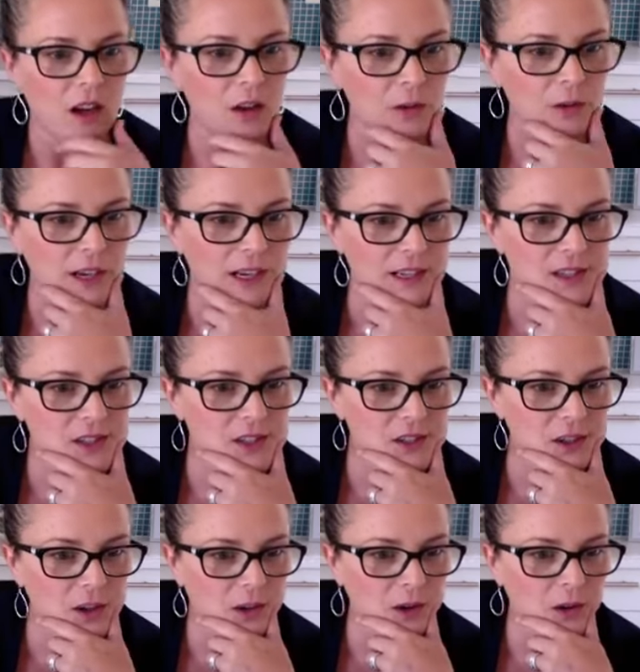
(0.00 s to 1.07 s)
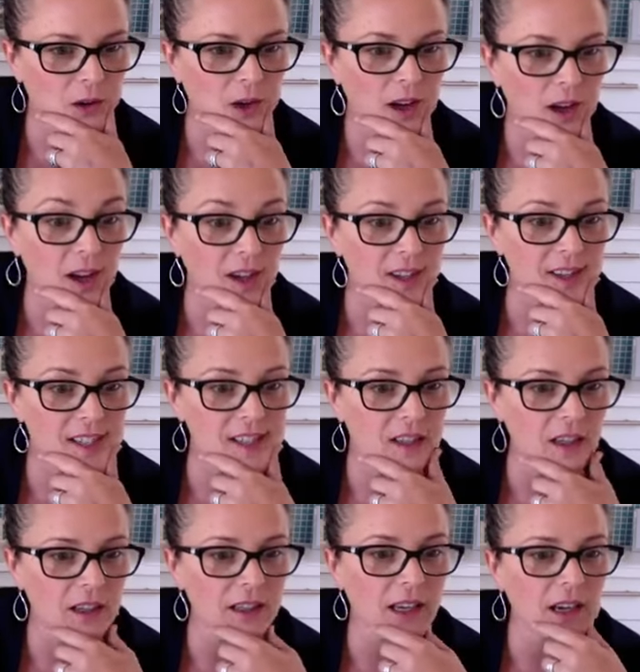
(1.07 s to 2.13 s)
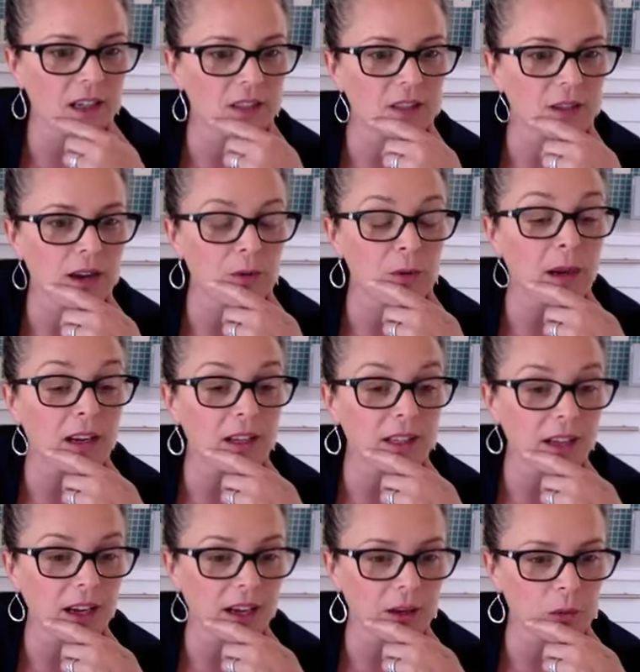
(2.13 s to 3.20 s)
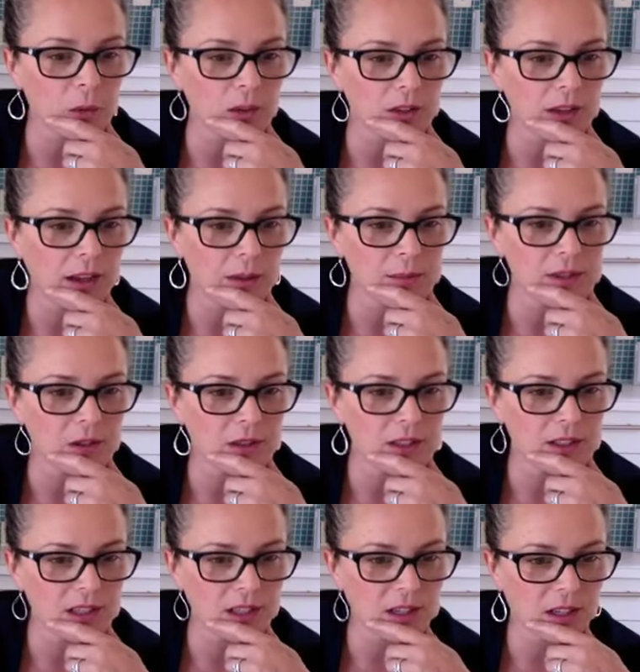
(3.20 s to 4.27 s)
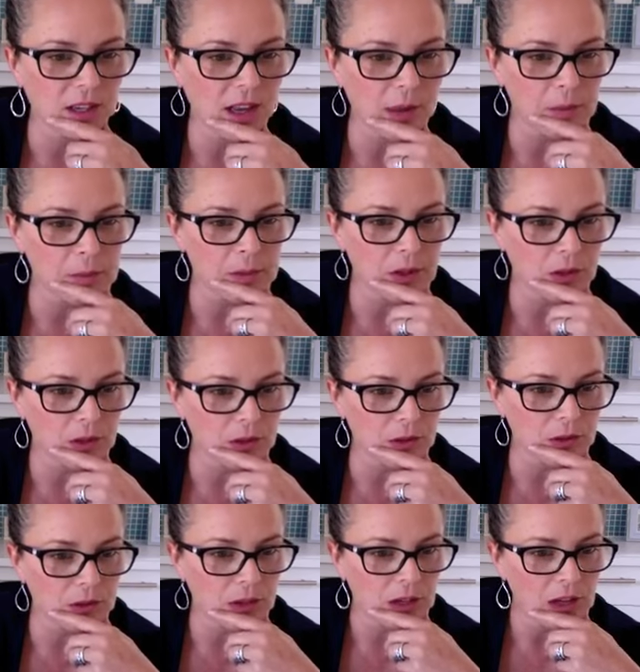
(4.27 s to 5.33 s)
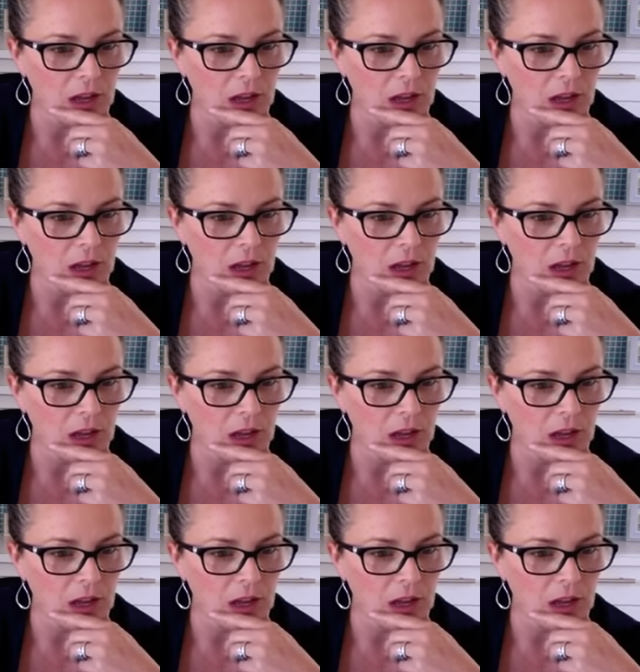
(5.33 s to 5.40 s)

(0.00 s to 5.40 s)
All right, so uh, Jessica, yeah, uh, Rebecca, yeah, I will absolutely DM you.